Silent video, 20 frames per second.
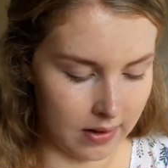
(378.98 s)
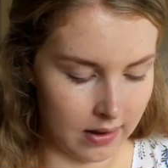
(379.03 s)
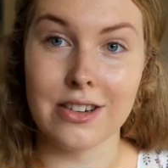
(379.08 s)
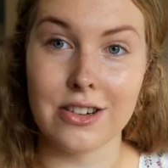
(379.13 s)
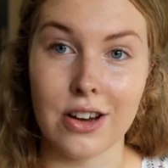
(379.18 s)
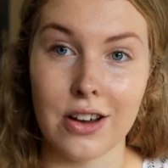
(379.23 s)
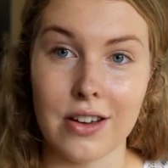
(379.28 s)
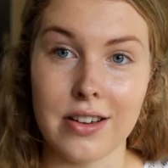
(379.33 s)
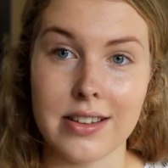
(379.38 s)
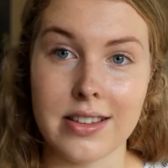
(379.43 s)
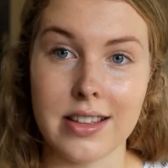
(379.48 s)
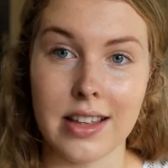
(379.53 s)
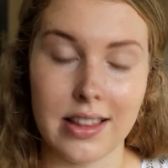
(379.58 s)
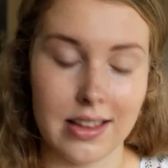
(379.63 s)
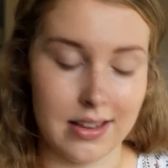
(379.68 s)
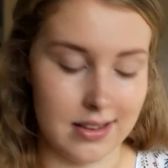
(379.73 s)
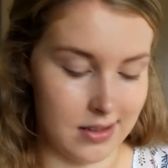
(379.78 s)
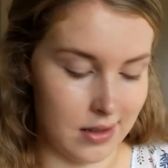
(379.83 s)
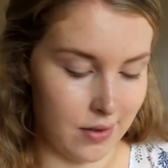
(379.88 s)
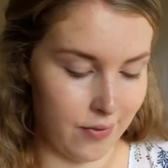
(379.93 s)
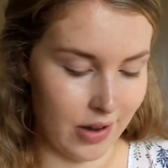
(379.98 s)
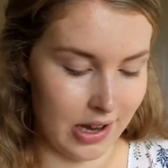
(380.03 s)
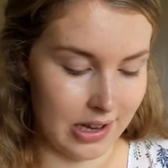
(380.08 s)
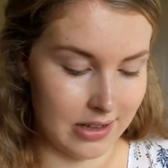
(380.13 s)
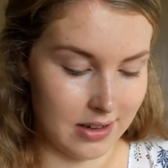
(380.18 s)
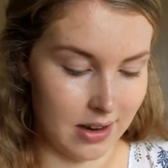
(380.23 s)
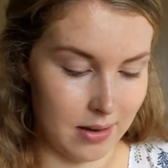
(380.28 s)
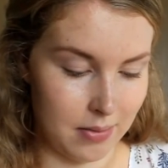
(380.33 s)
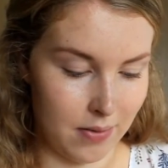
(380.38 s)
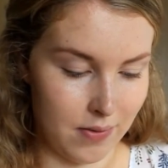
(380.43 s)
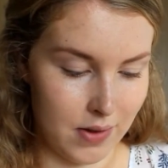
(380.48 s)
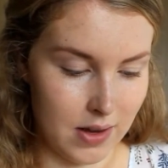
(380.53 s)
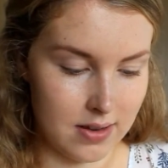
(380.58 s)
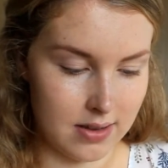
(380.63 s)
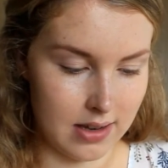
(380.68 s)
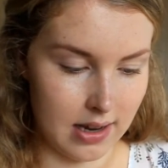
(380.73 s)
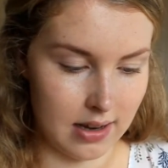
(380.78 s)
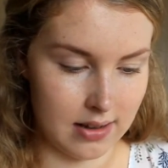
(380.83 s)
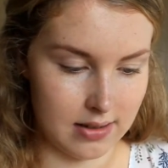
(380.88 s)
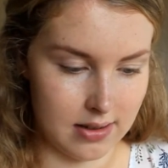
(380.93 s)
Shows that this is the first time I've
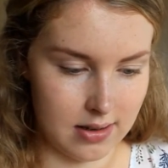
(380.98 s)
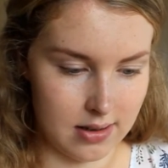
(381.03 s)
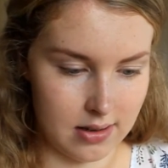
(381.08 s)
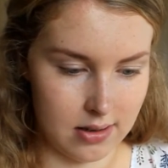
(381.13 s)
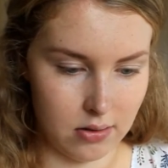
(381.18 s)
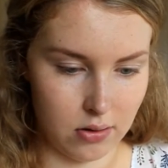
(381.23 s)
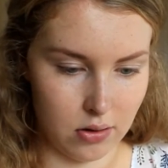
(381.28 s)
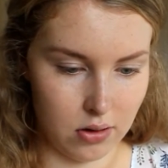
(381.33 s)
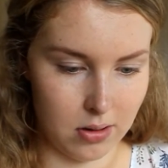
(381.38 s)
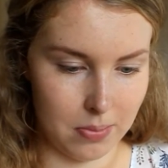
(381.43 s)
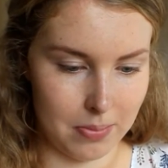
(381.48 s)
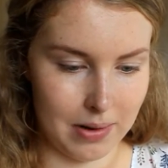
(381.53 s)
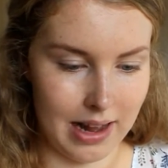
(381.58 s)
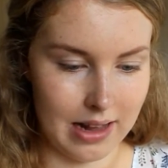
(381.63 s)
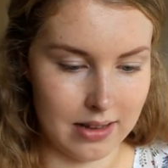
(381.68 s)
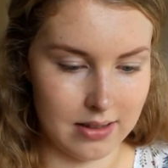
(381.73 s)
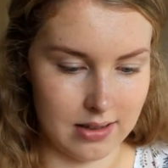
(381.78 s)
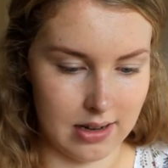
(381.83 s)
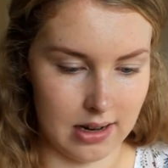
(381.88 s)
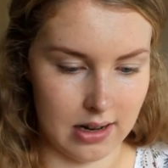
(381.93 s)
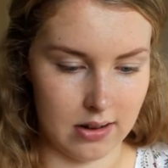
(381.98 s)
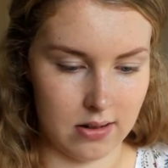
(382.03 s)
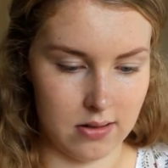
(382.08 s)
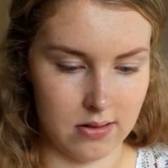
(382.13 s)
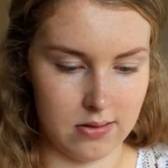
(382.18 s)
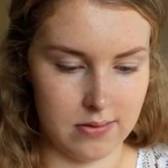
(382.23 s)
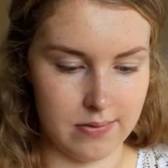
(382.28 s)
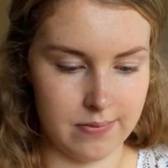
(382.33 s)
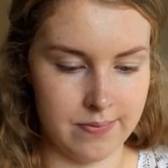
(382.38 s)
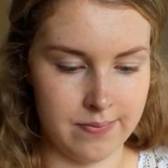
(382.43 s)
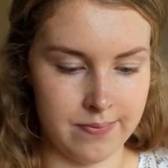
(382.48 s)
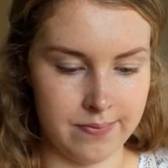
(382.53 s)
used it because it's still got the plastic on.